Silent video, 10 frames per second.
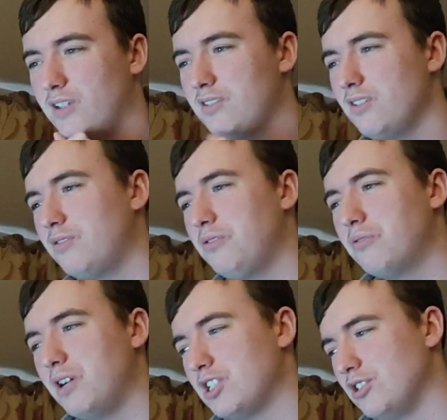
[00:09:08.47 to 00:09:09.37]
That's a good
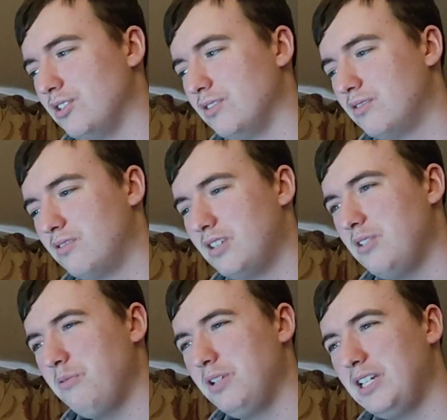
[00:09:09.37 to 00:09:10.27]
question.
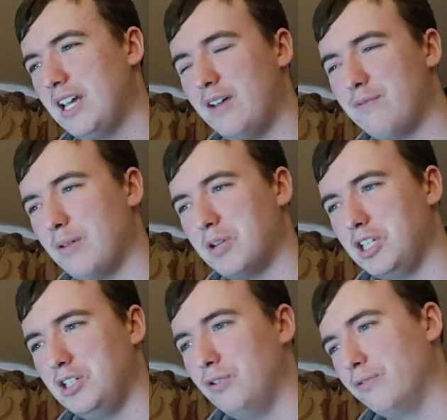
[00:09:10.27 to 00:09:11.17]
They don't really have that
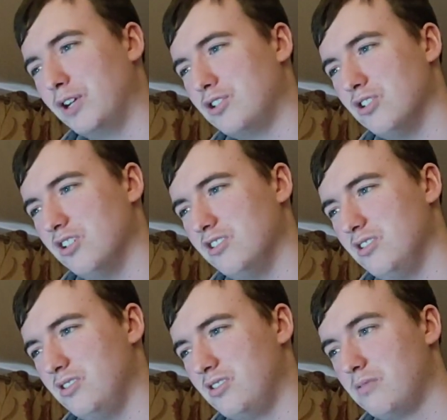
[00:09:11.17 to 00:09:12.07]
many new
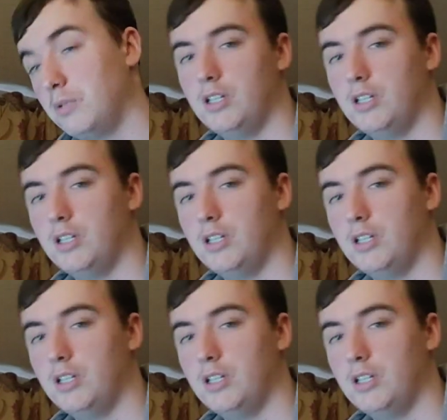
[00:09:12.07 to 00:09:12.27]
franchises.